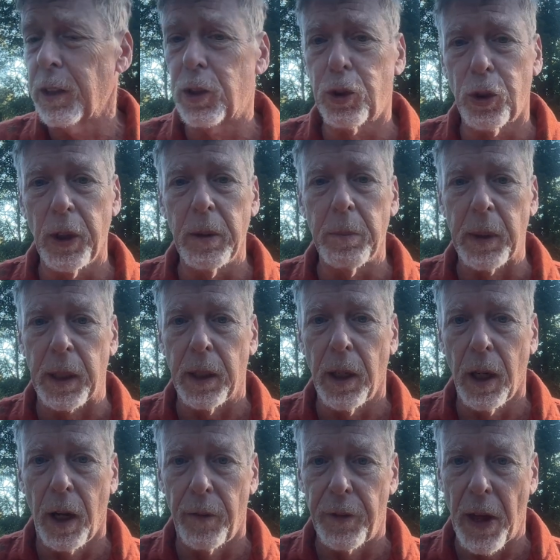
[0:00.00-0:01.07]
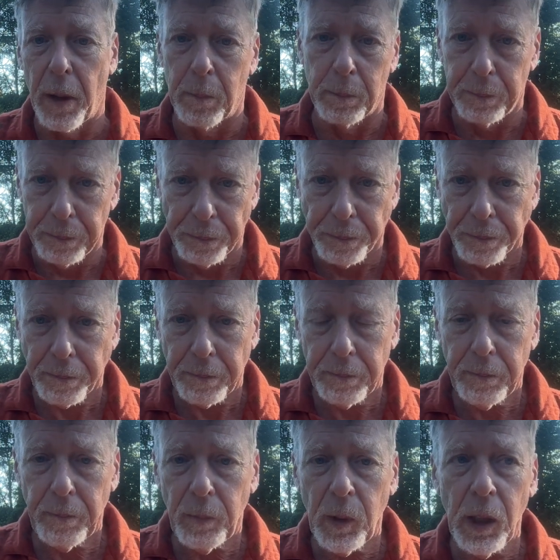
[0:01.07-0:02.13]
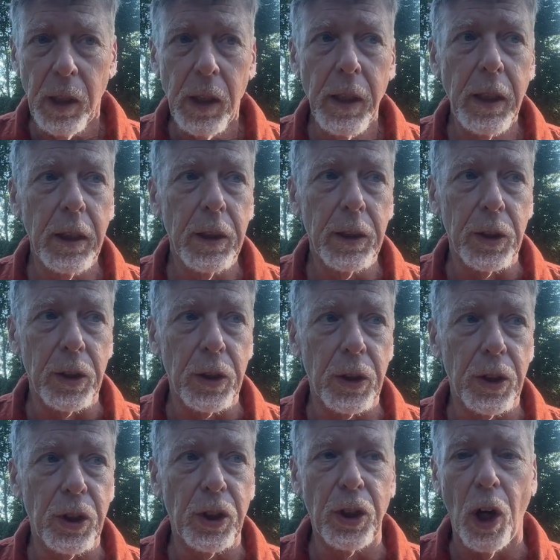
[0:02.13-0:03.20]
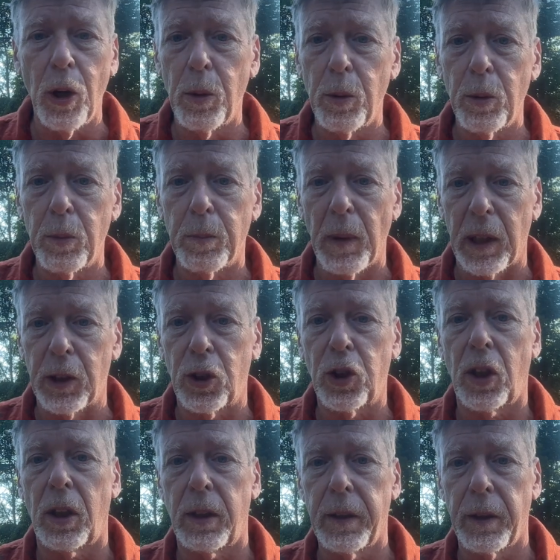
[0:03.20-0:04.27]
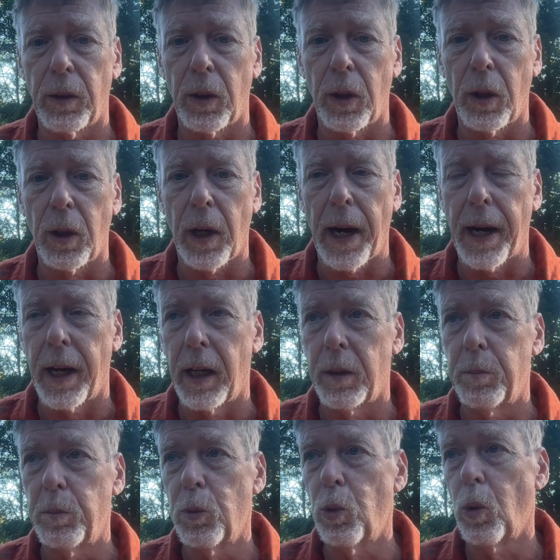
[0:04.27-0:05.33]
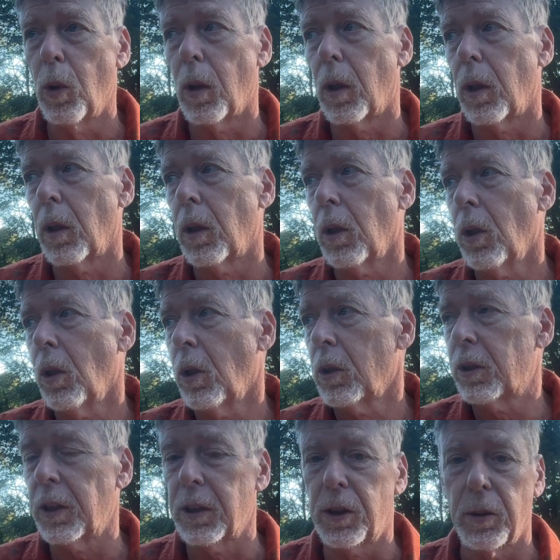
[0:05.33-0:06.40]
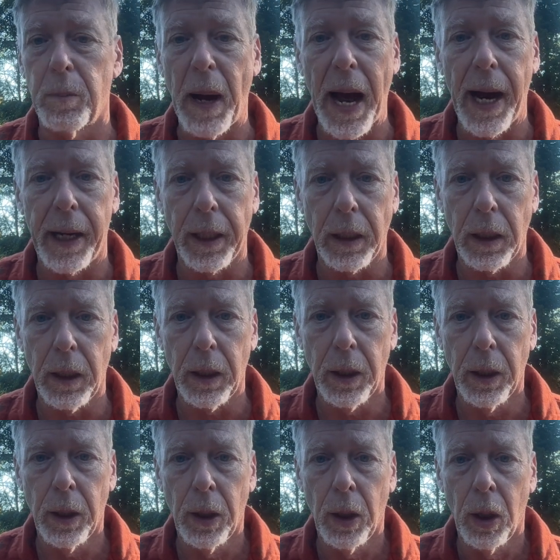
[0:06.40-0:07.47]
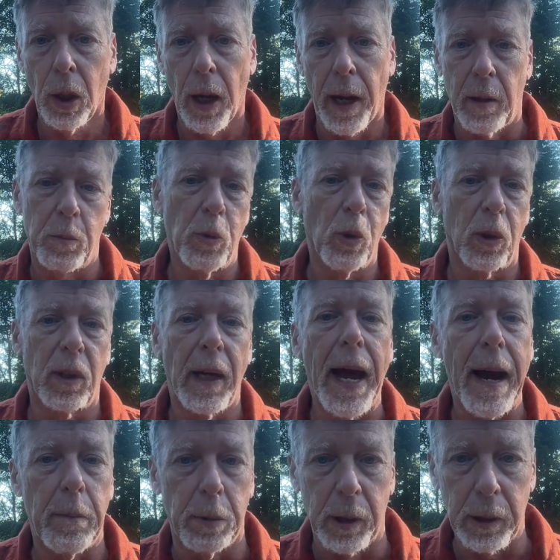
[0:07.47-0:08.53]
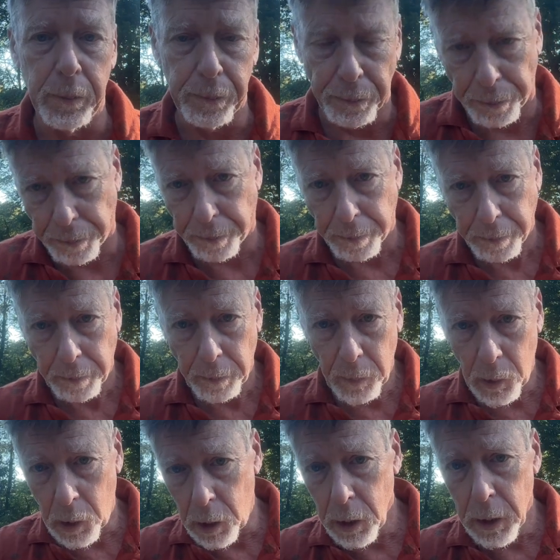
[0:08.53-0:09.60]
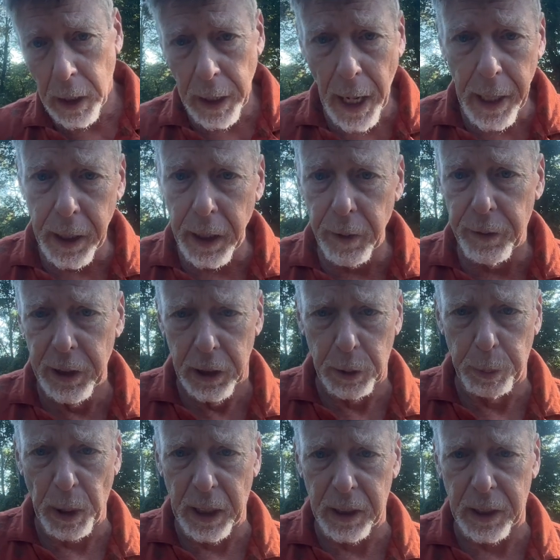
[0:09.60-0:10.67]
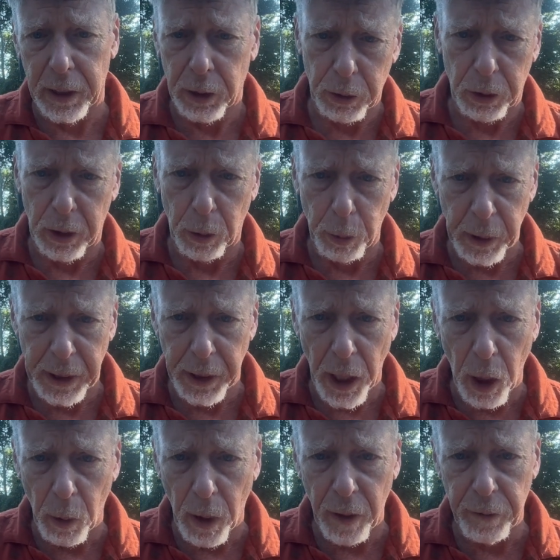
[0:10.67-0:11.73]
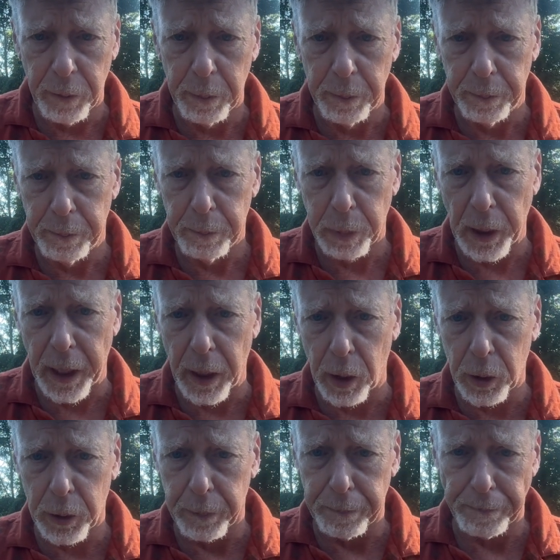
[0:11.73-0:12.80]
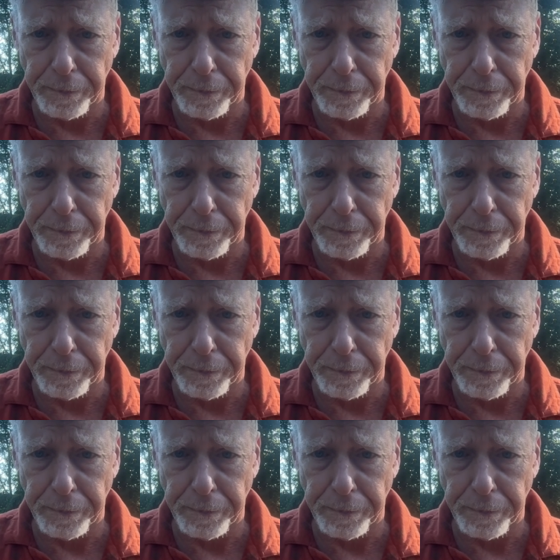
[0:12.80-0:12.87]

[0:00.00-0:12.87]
treatment of them is so much clearer and more systematic and more elaborate than any of his predecessors that we know of, Plato's.